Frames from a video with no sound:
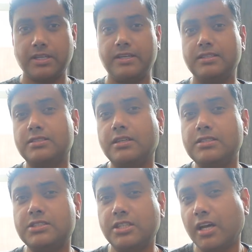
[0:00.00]
I had
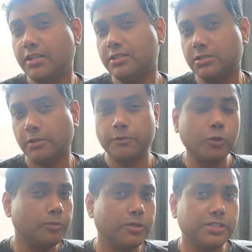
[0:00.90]
discussed challenges of
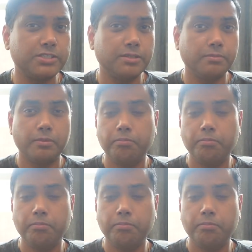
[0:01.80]
home ownership.